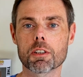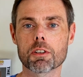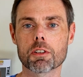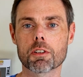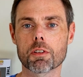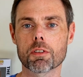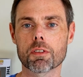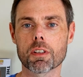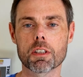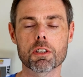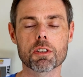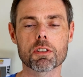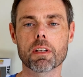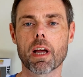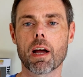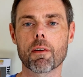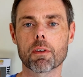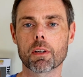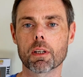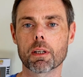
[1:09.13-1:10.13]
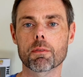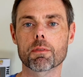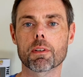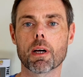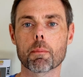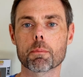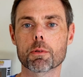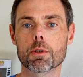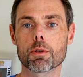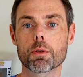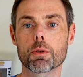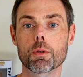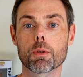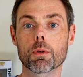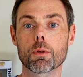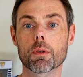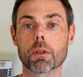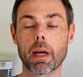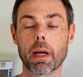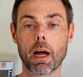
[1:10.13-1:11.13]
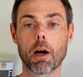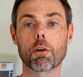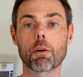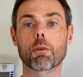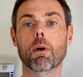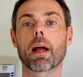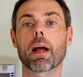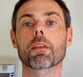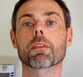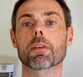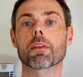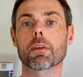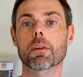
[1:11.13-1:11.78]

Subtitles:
just because they just haven't lived up to how great